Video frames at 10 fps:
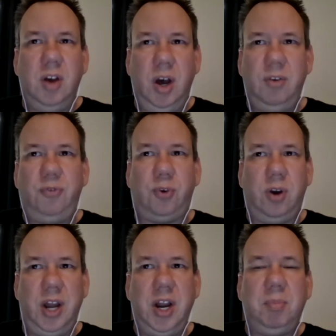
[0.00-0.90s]
For
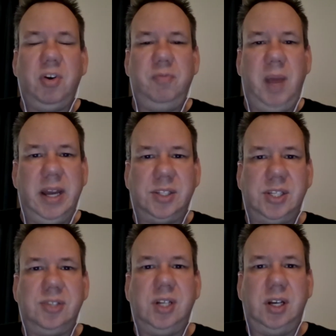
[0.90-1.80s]
a number of my
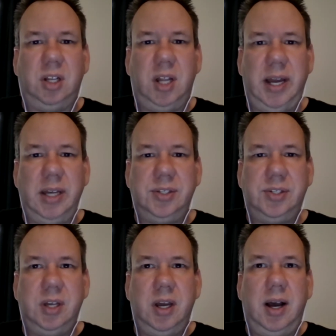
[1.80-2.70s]
existing
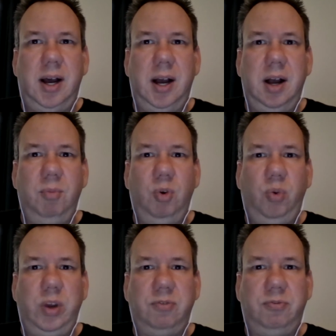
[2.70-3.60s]
clients,
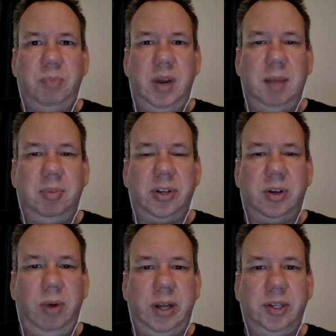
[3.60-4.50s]
we've been able to
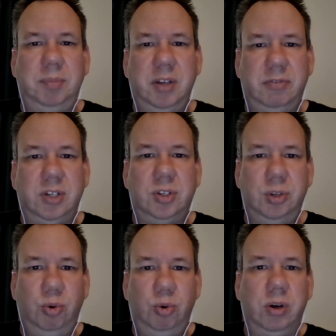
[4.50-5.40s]
quickly pivot
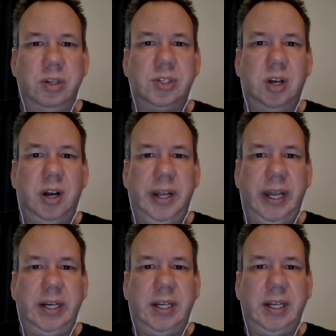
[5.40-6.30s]
towards
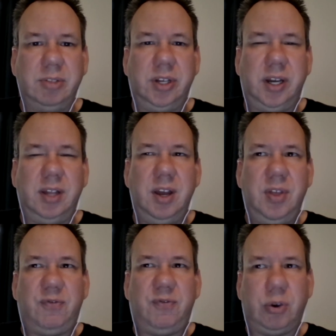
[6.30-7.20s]
online counseling. And
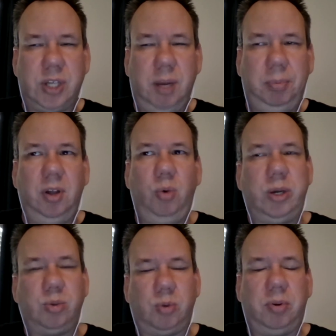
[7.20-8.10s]
the first couple of
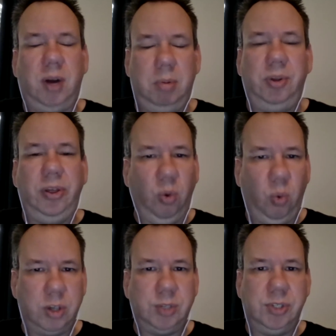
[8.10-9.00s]
weeks were probably the
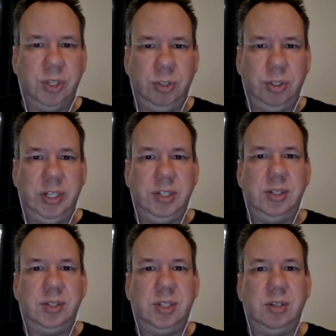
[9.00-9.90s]
worst when social
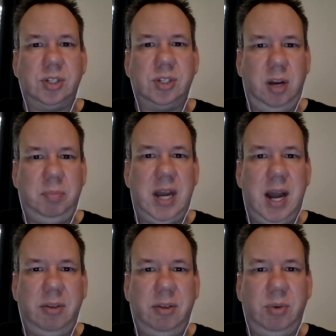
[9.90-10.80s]
distancing started. But
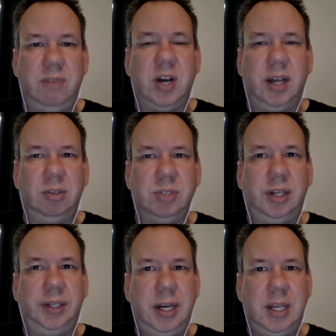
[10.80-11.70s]
now that we've got those
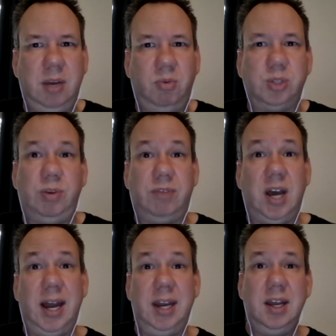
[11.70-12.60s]
online keywords, we've
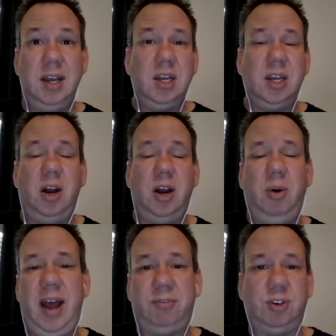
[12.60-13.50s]
got,
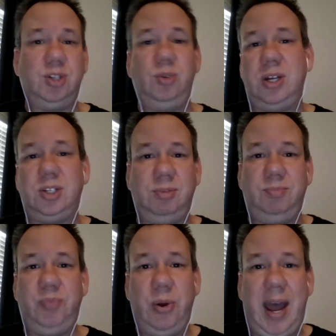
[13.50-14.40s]
after 2 weeks,
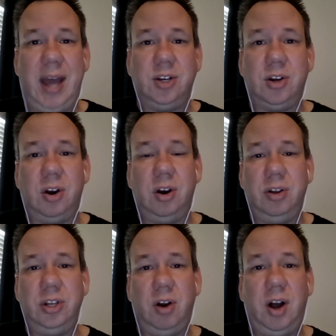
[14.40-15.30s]
you had your
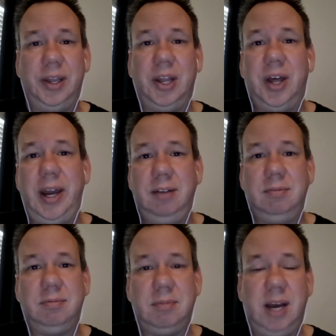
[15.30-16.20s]
online
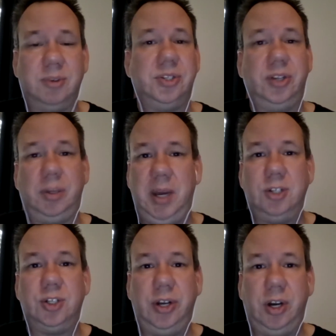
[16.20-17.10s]
counseling
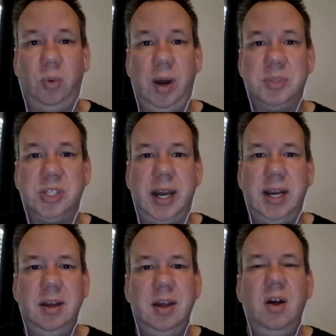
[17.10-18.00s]
page on your website.
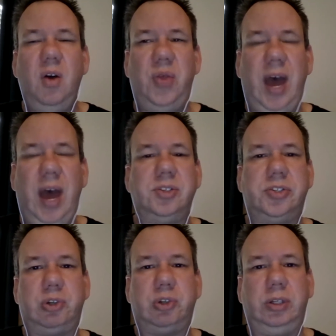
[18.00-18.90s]
That has
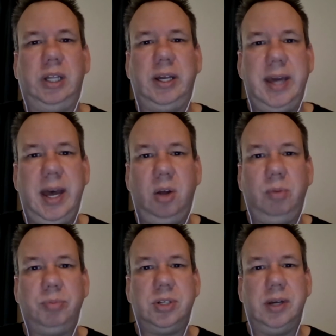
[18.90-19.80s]
certainly
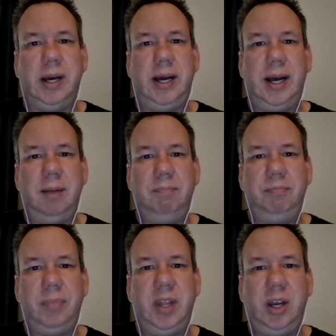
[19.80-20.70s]
helped
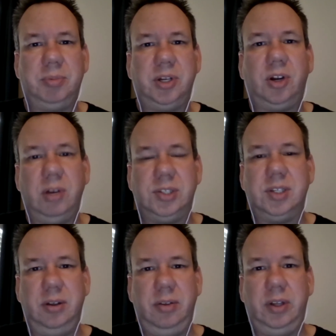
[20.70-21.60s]
increase
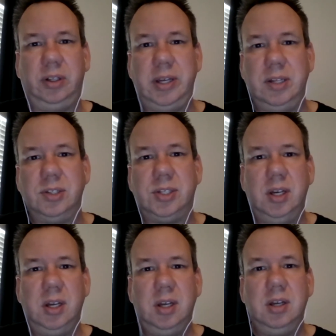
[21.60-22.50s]
the leads
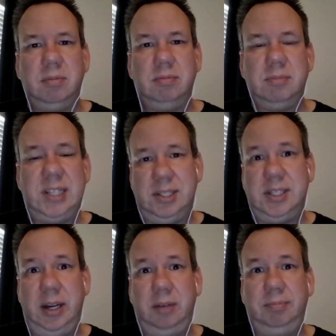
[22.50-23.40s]
since then.